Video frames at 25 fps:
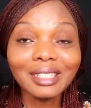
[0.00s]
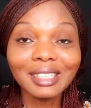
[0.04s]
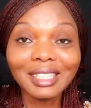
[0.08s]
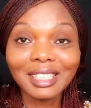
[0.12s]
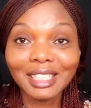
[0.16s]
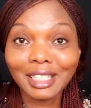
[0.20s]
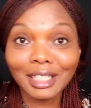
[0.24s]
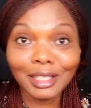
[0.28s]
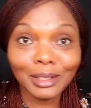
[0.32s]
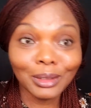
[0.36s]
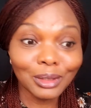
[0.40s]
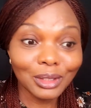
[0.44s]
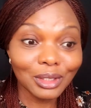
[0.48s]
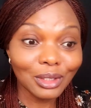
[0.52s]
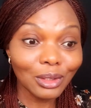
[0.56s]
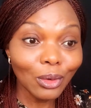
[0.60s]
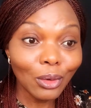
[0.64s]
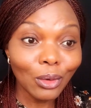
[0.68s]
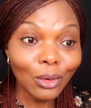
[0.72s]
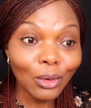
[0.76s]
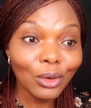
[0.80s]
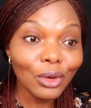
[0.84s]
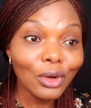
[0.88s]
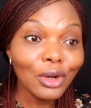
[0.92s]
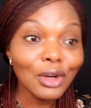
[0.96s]
guilt.
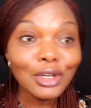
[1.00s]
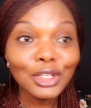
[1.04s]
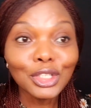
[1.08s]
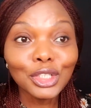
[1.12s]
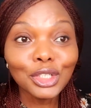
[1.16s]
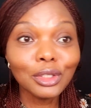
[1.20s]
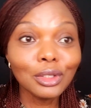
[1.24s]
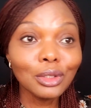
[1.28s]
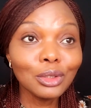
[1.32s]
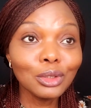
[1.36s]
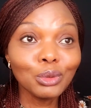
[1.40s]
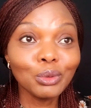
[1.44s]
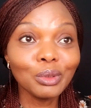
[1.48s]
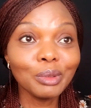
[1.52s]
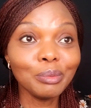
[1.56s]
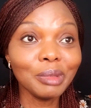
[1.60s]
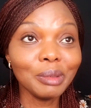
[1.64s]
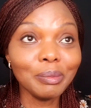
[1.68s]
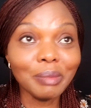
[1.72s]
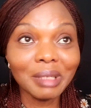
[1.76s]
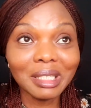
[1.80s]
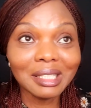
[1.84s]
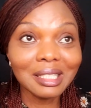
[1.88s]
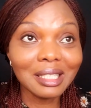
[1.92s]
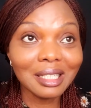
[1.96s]
Oh, shouldn't we be
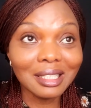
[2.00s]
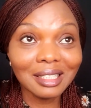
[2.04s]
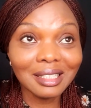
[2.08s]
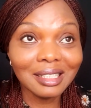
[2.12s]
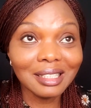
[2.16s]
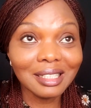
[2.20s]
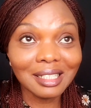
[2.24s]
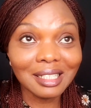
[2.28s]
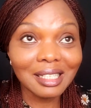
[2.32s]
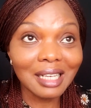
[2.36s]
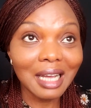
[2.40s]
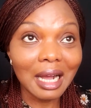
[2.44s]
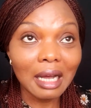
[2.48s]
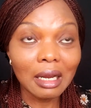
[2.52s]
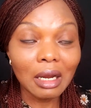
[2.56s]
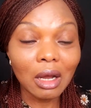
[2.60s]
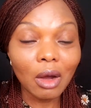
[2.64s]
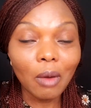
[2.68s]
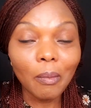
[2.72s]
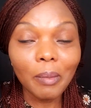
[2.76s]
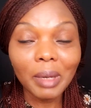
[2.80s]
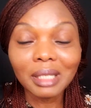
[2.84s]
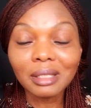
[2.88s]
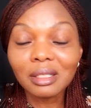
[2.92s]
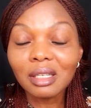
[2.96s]
maintaining this car now?
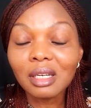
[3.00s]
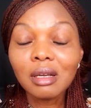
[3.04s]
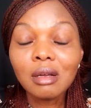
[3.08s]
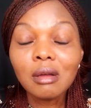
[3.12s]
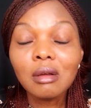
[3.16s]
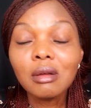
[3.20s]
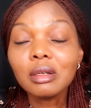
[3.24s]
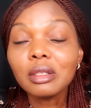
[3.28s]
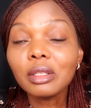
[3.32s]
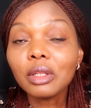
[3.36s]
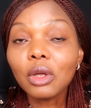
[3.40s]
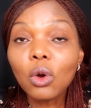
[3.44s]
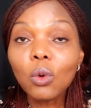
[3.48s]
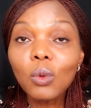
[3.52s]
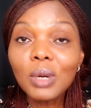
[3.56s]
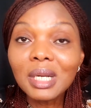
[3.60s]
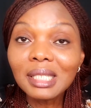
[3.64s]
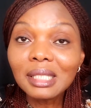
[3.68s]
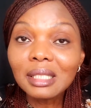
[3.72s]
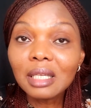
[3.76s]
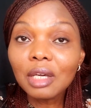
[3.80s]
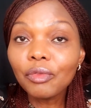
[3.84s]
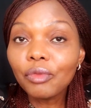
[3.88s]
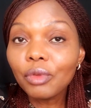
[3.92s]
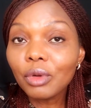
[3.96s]
But they always
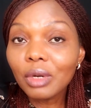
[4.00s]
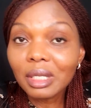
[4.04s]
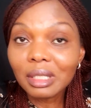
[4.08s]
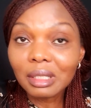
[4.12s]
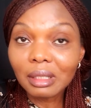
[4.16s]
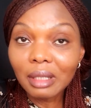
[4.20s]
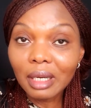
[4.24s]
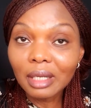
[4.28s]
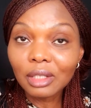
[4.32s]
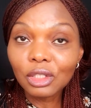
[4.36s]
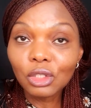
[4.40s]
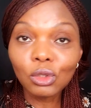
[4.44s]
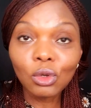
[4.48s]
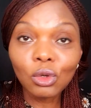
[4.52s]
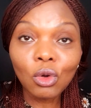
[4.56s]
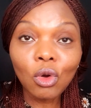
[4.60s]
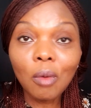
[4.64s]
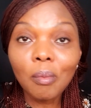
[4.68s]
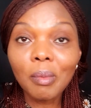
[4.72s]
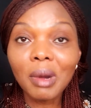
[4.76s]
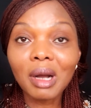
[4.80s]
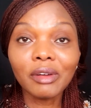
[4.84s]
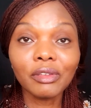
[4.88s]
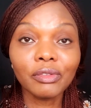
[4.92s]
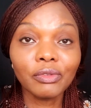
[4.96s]
give you a day to come
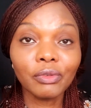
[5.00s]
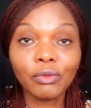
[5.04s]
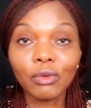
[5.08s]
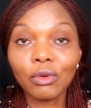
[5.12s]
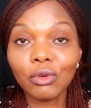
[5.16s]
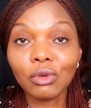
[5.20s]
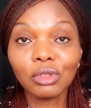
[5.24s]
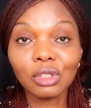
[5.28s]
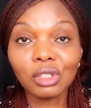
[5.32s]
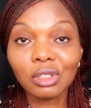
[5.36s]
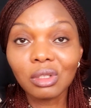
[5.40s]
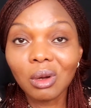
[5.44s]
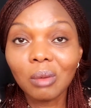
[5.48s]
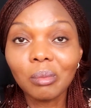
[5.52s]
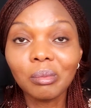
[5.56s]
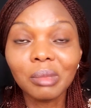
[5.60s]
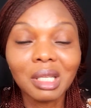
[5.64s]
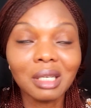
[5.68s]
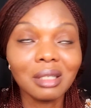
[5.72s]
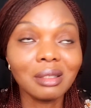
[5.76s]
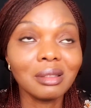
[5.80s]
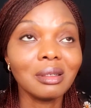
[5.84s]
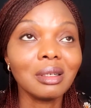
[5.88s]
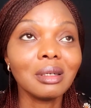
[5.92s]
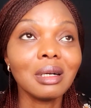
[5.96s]
back for
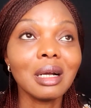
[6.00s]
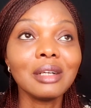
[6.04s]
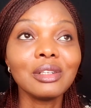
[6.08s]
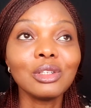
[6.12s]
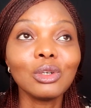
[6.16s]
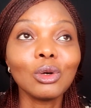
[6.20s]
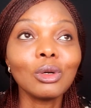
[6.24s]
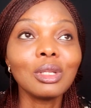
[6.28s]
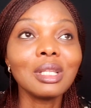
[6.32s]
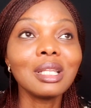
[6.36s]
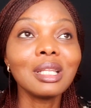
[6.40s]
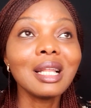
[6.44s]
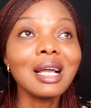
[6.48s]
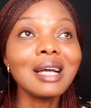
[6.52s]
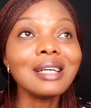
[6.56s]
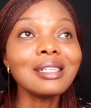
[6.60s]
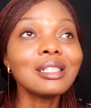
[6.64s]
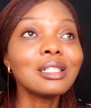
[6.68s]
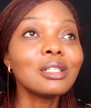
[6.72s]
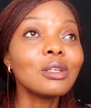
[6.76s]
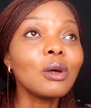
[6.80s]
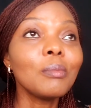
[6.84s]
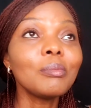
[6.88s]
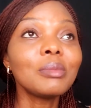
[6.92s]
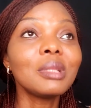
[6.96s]
something. And
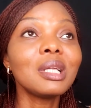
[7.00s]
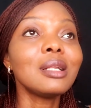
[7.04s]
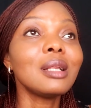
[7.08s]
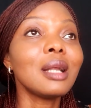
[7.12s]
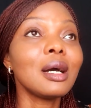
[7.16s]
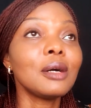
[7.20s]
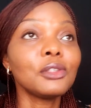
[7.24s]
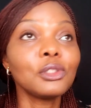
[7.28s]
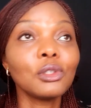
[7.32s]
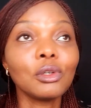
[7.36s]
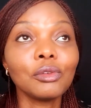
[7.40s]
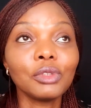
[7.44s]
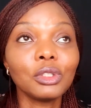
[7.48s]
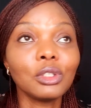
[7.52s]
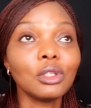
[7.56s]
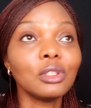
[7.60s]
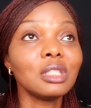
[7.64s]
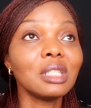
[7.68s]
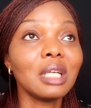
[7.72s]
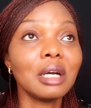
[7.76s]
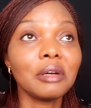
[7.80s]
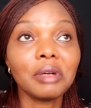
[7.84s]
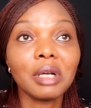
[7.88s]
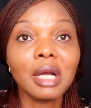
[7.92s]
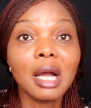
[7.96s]
unless something out of the
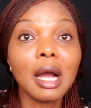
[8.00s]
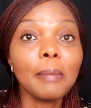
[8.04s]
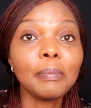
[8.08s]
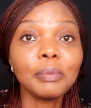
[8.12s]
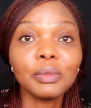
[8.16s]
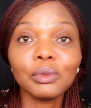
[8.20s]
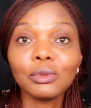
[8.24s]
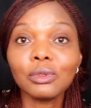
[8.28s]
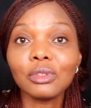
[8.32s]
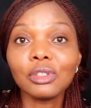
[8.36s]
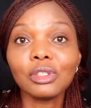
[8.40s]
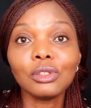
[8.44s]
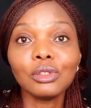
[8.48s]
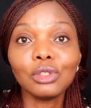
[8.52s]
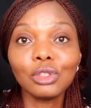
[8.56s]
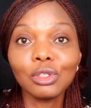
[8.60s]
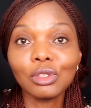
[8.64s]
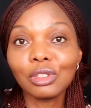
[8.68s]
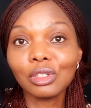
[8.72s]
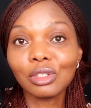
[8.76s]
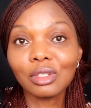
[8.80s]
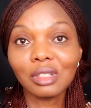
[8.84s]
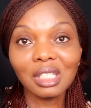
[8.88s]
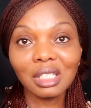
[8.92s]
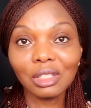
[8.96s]
ordinary happens, you
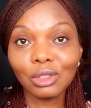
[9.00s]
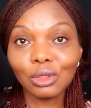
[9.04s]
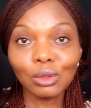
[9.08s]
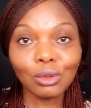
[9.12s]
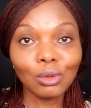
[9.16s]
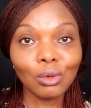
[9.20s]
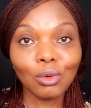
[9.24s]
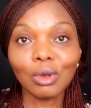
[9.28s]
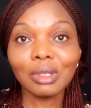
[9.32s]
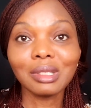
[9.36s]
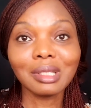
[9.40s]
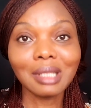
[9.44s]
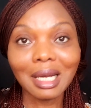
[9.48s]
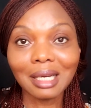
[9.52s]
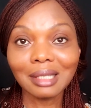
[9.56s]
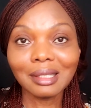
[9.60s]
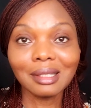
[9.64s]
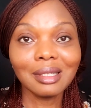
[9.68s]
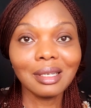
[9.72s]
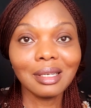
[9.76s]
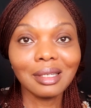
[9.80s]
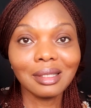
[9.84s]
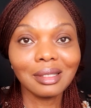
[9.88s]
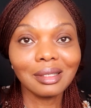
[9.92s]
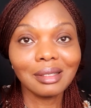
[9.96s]
just need to go on that
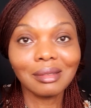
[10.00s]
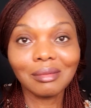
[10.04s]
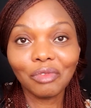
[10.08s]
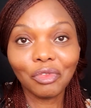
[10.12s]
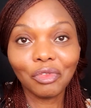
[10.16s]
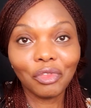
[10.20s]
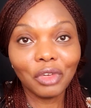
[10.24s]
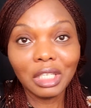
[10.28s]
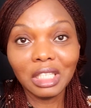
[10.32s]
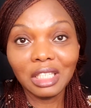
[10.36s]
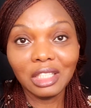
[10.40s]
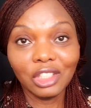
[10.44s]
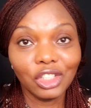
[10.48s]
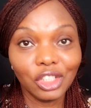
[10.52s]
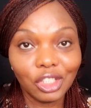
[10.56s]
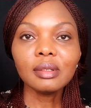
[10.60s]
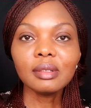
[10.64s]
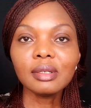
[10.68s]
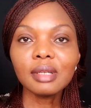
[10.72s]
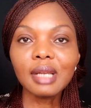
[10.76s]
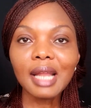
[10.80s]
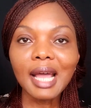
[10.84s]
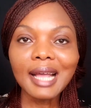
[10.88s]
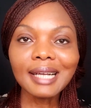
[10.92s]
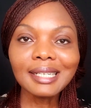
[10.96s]
date. Finish.
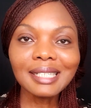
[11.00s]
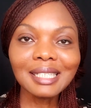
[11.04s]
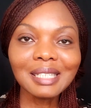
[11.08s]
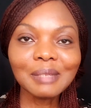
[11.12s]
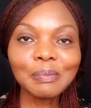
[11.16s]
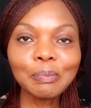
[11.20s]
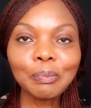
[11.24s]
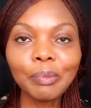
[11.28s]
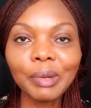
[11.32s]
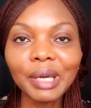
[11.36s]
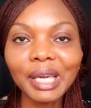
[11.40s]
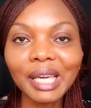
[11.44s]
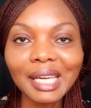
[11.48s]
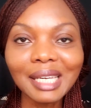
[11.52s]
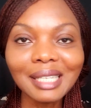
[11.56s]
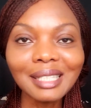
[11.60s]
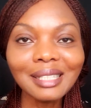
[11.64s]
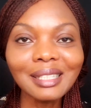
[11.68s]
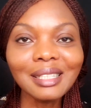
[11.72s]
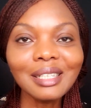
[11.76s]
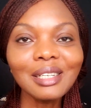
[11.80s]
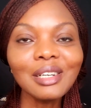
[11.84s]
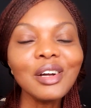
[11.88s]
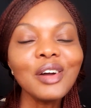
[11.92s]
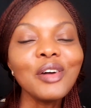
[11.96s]
Next
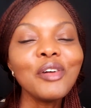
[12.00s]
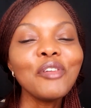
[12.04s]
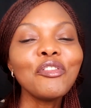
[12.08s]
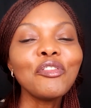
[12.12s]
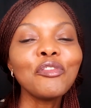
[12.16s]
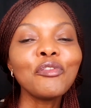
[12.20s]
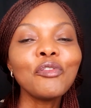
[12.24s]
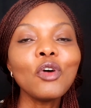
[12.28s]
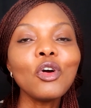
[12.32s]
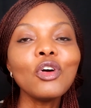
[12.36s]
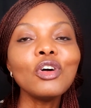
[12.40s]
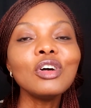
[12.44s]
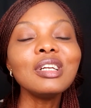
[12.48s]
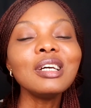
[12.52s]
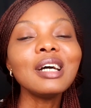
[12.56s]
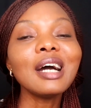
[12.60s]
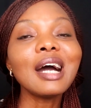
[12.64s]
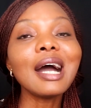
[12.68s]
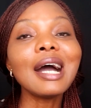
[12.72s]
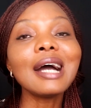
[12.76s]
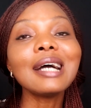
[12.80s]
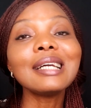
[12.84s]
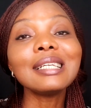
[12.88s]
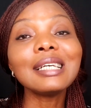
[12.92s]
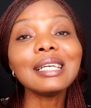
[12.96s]
bill, phone
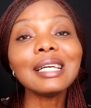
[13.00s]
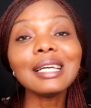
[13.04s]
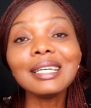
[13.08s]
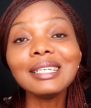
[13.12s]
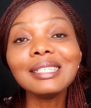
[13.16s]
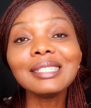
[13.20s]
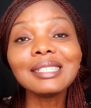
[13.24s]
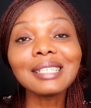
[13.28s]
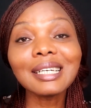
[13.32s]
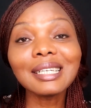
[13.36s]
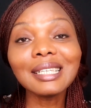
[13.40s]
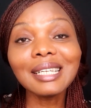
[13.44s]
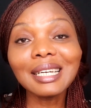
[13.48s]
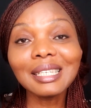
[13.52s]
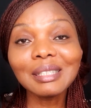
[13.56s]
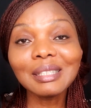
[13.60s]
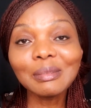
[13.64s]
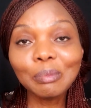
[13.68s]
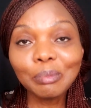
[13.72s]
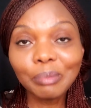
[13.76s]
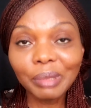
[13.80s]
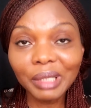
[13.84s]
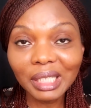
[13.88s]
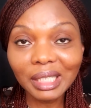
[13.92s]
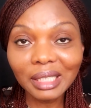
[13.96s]
and
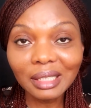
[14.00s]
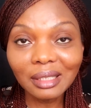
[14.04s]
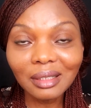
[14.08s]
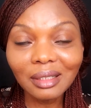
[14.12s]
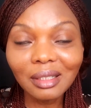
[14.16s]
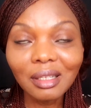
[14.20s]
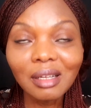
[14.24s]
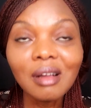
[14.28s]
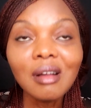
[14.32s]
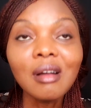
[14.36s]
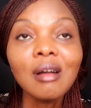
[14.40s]
internet bill.